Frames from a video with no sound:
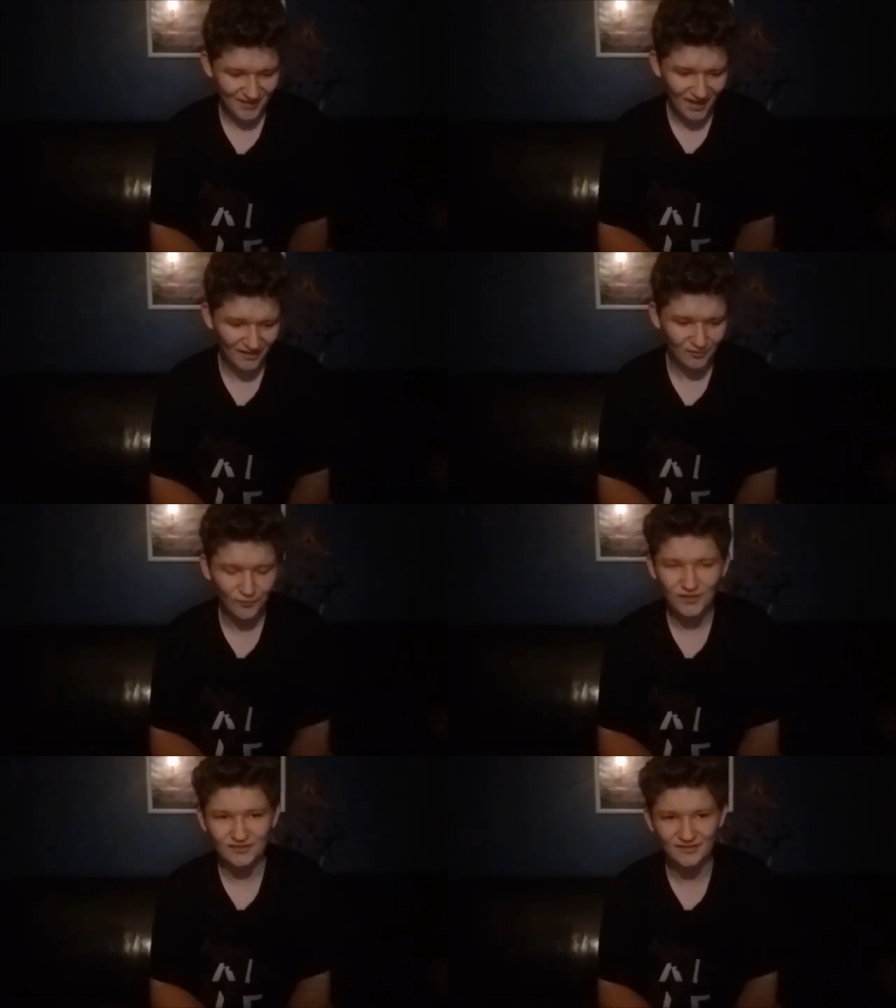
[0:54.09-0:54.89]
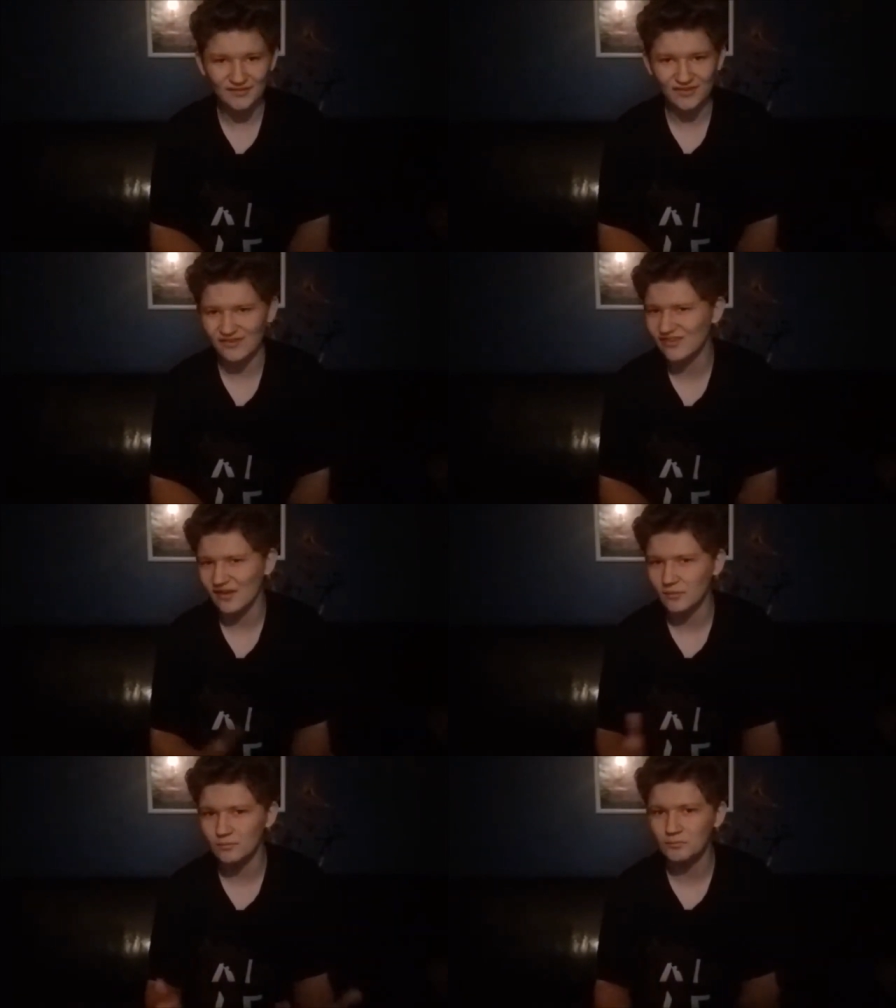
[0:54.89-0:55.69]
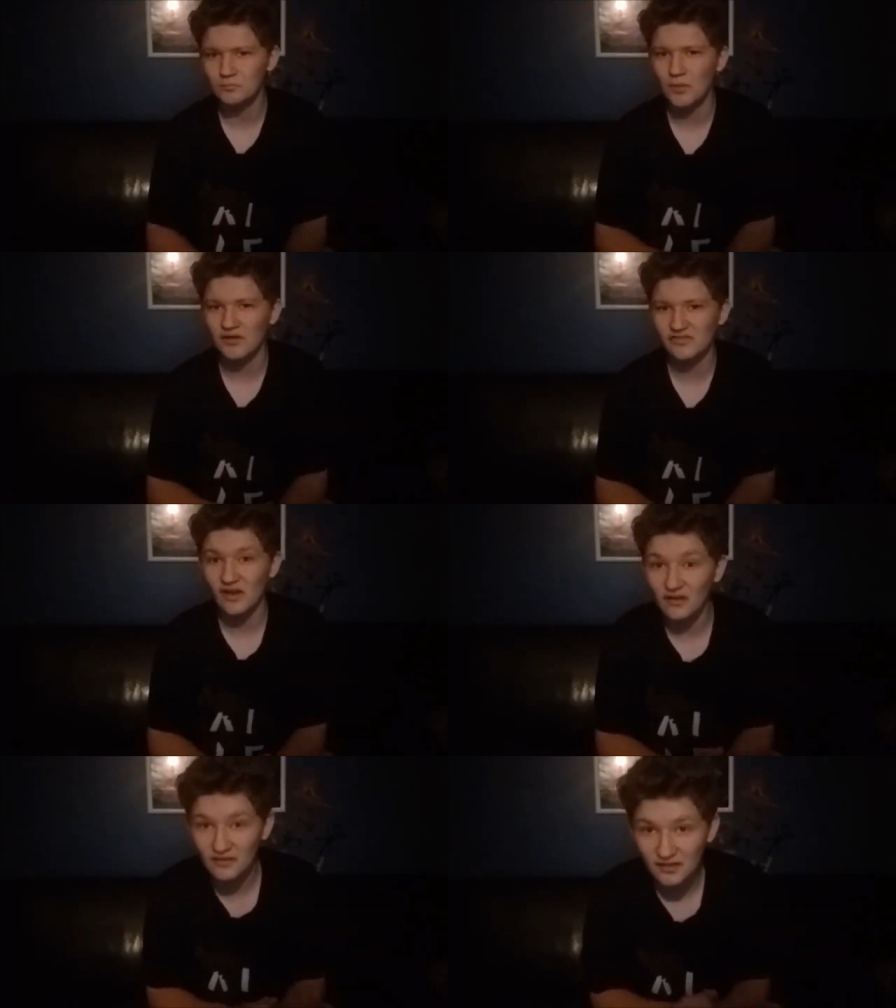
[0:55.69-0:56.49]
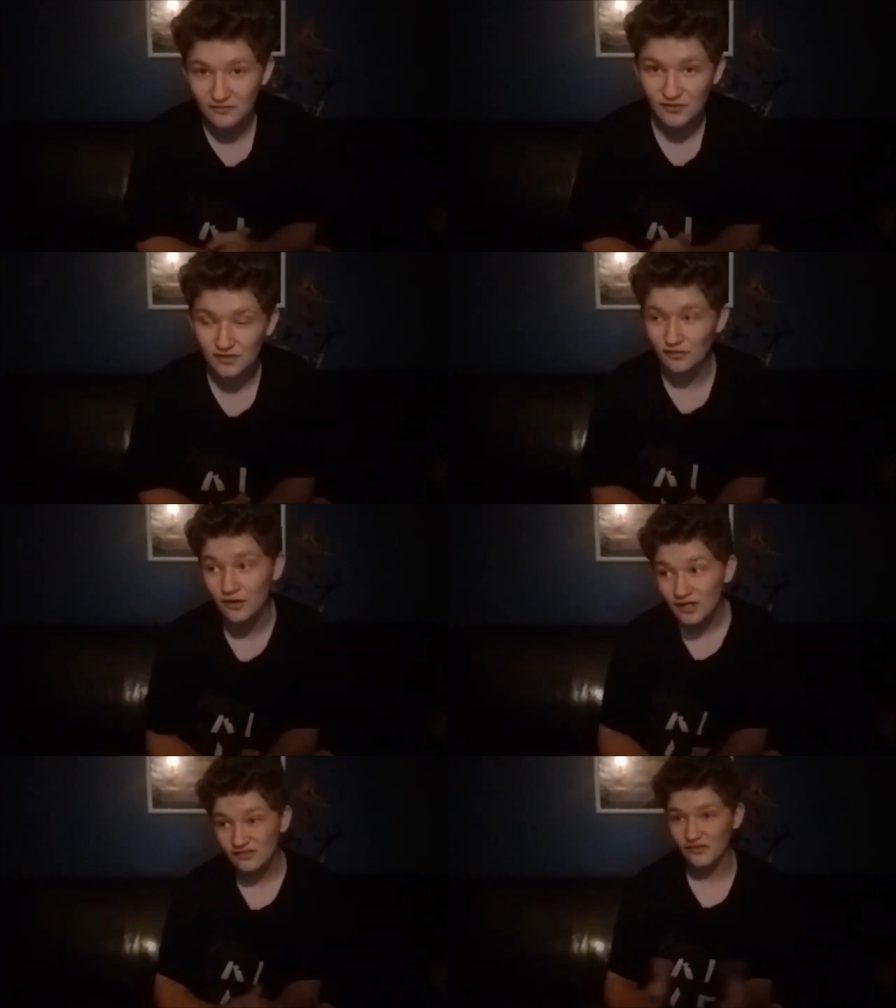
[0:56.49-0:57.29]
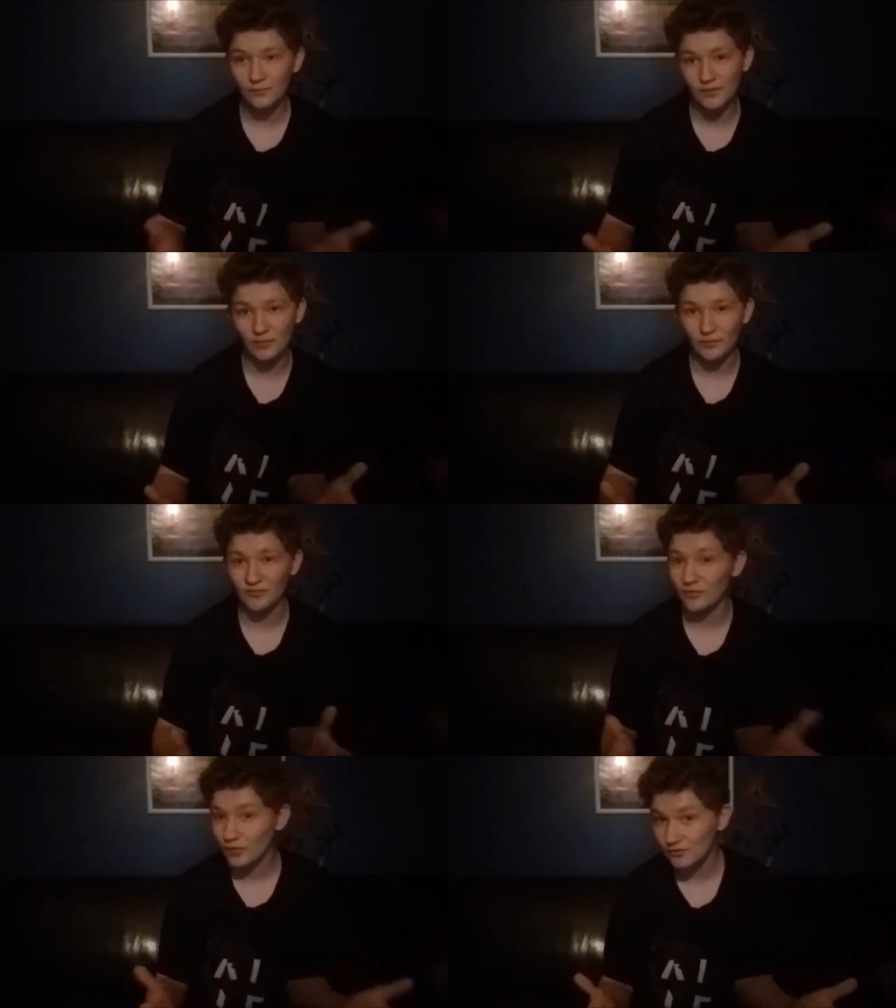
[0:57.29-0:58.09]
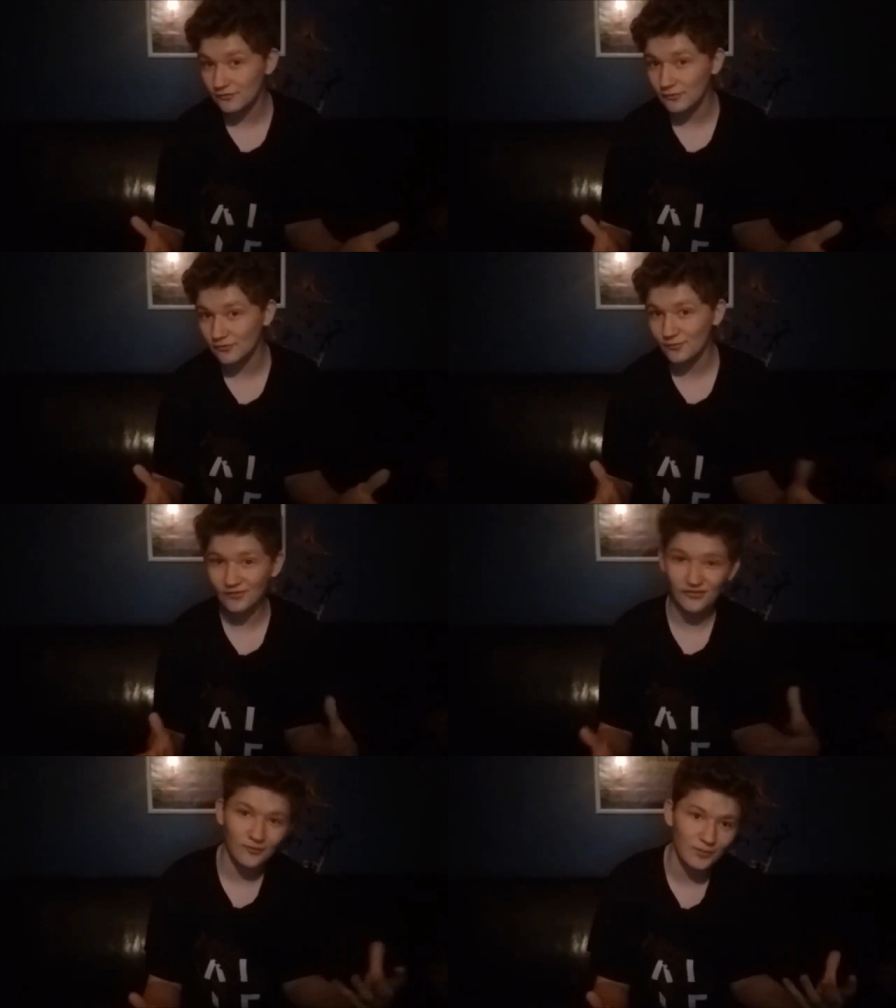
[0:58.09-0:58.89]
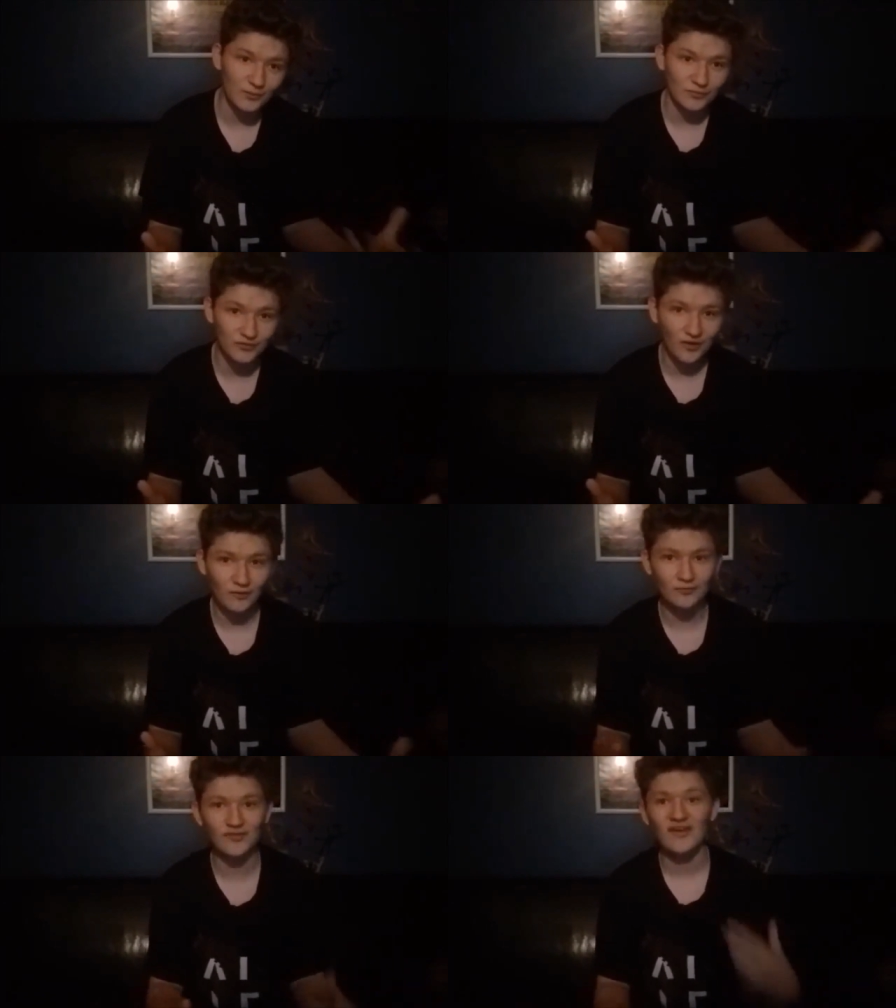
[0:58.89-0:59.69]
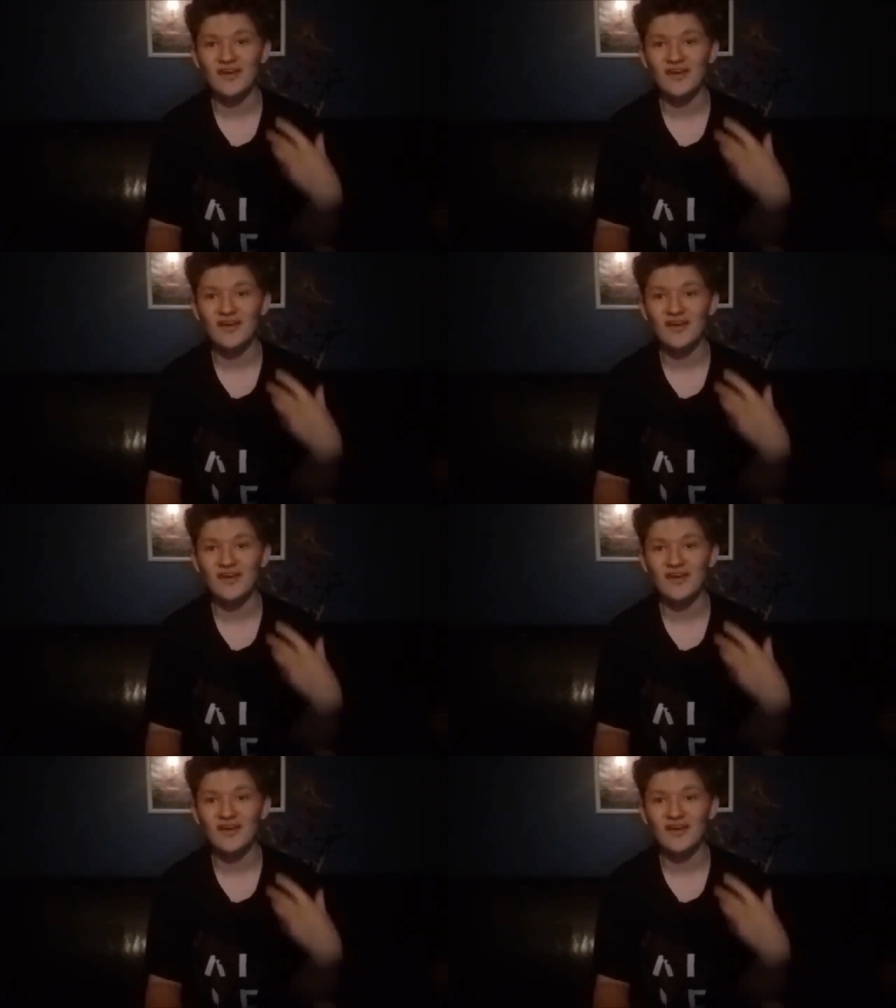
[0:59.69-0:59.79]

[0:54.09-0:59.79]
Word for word: Halloween is the second best holiday of the year. Some people prefer it to Christmas, some people don't.